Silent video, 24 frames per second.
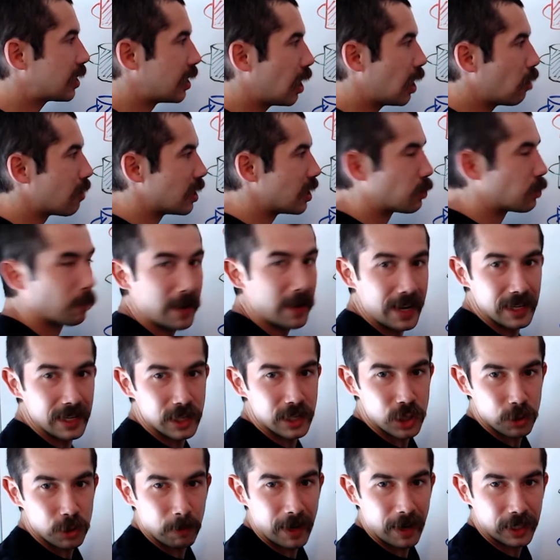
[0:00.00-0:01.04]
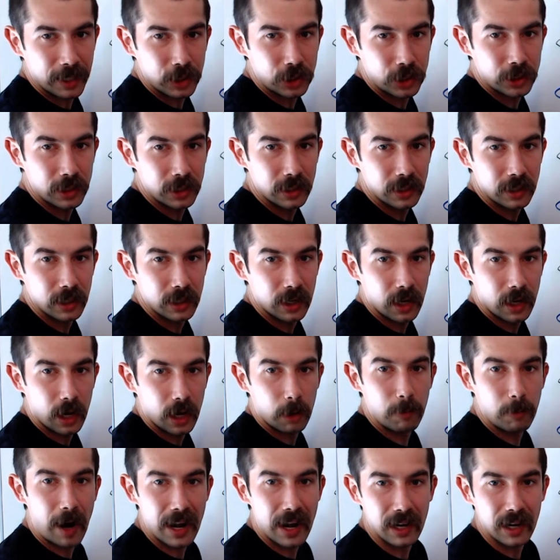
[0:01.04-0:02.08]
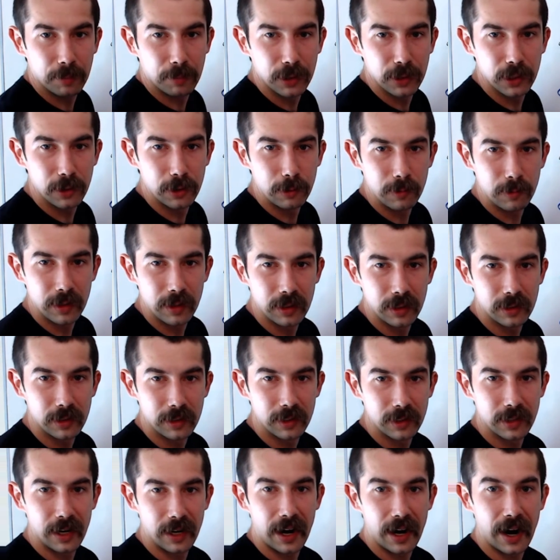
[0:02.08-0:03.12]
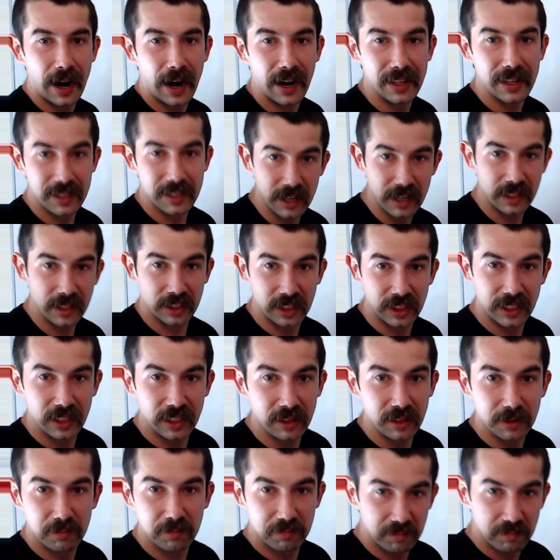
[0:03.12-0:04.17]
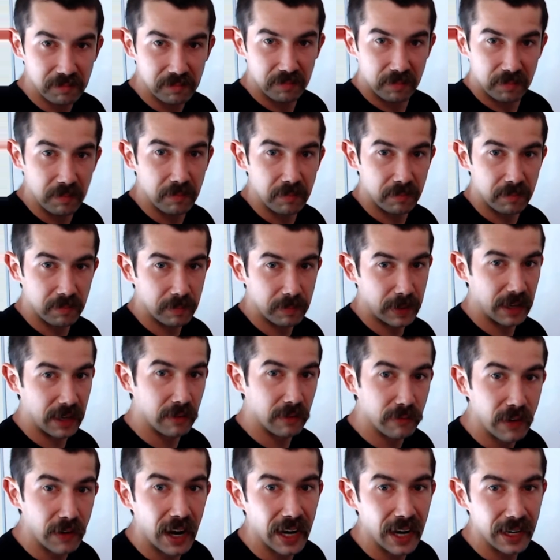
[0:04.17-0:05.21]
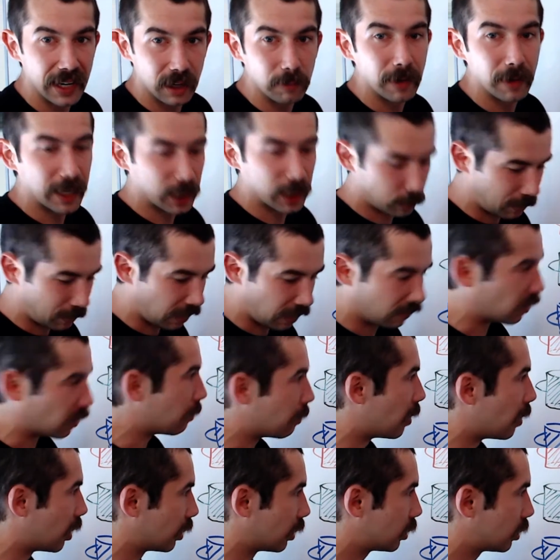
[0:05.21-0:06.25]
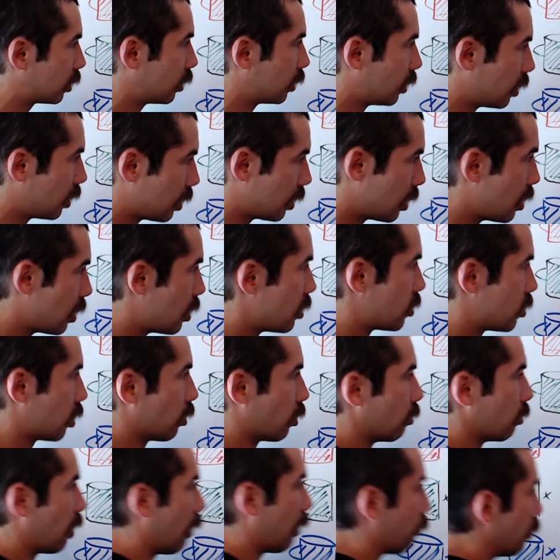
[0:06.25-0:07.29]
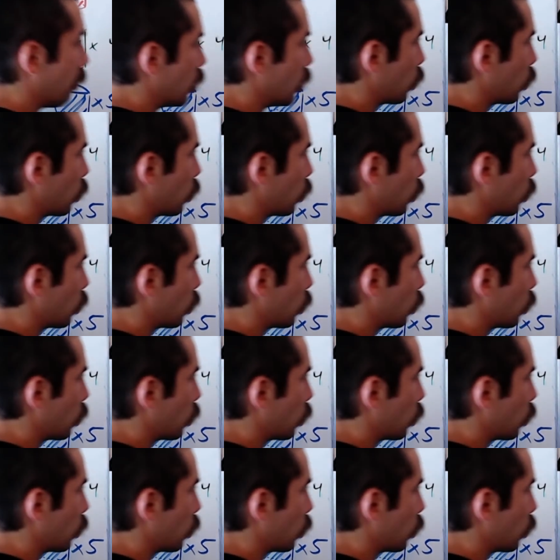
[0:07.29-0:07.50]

to know is we could switch a red and a blue, and it's gonna still be a fine arrangement of the mugs. So if we